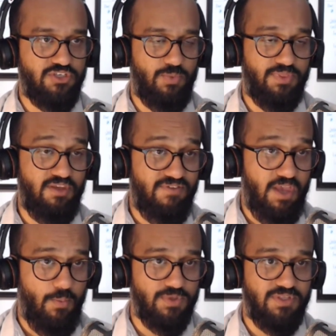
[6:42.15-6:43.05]
And what they
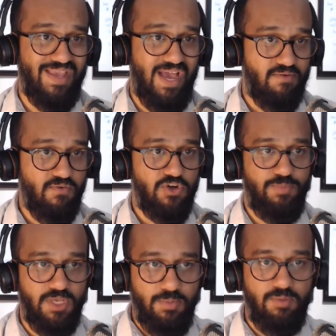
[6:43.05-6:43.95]
found was the average
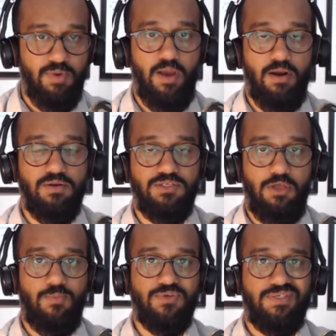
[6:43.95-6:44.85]
B2B buyer is
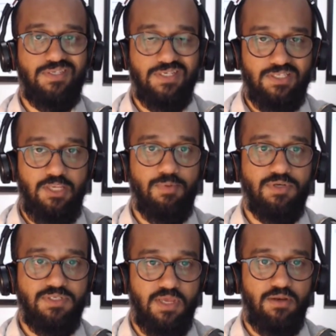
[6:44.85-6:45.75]
almost
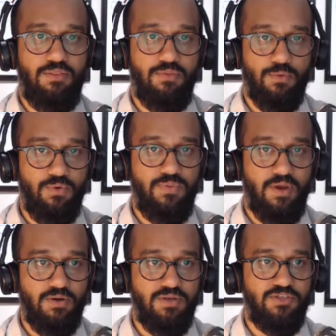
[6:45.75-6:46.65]
60% through
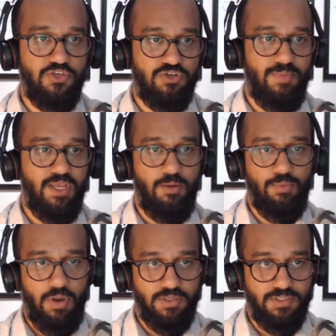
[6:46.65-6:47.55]
their decision-making
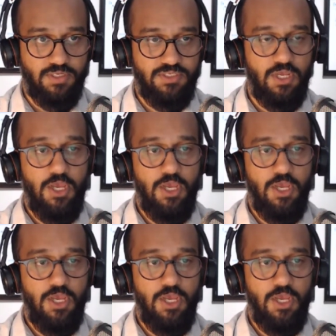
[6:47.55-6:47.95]
process